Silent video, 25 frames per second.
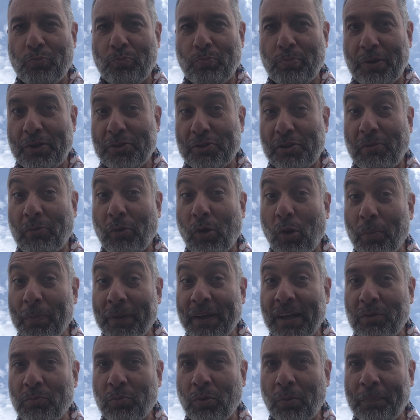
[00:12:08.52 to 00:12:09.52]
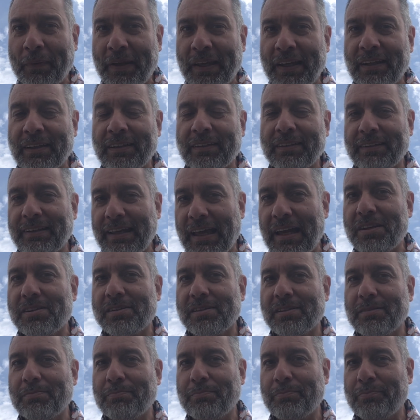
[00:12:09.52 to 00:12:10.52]
Because evolving it would mean,
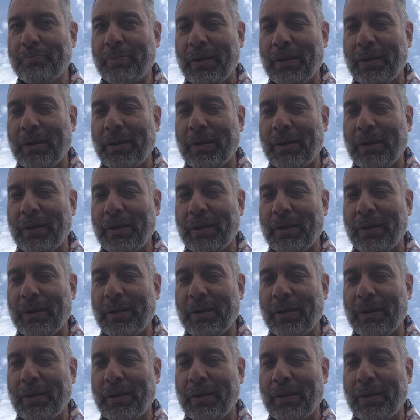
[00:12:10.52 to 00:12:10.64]
yes,